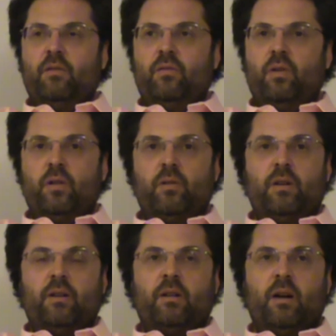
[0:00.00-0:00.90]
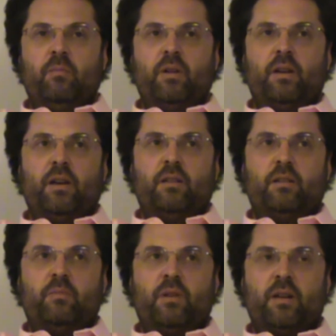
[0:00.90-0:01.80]
following
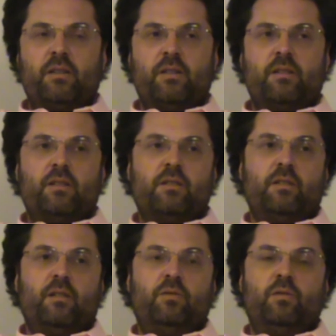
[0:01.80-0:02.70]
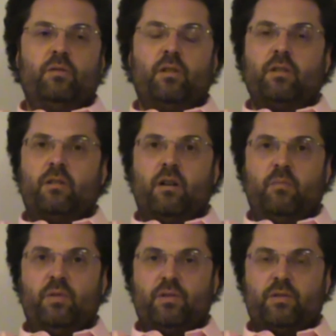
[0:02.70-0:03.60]
complicated practices that do not
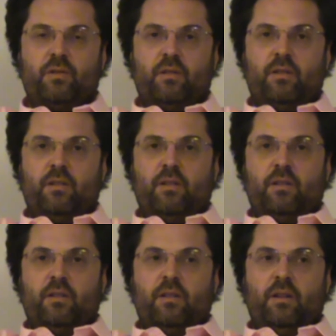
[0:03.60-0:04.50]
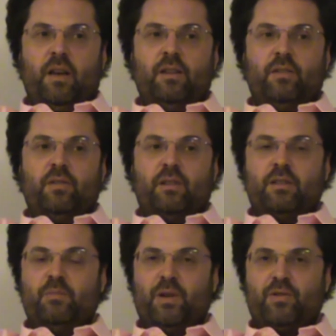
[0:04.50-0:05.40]
accomplish anything
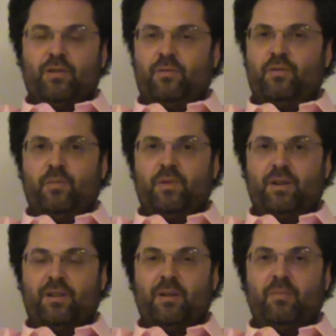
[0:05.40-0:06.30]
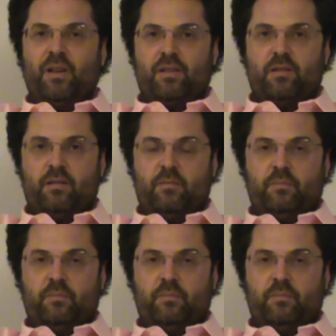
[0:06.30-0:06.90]
special from their complexity.